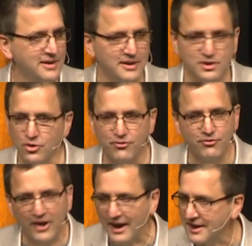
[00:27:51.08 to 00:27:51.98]
You're
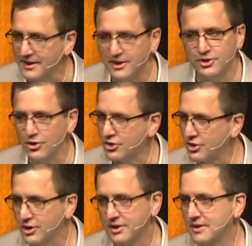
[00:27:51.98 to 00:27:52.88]
fine. You're
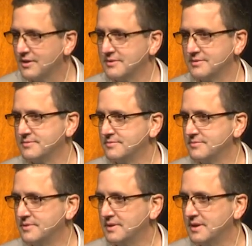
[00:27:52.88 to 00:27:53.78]
good.
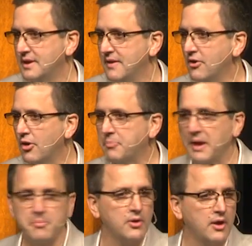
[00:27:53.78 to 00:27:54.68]
There are
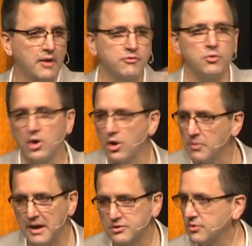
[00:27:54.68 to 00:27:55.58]
people everywhere
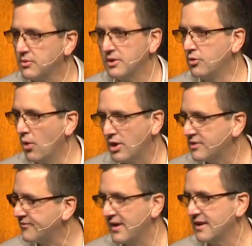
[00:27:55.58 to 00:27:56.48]
around you who aren't
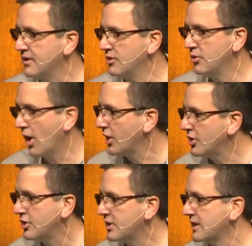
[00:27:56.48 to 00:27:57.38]
fine, who are
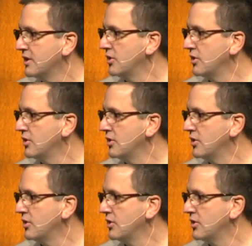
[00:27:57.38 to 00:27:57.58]
hurting,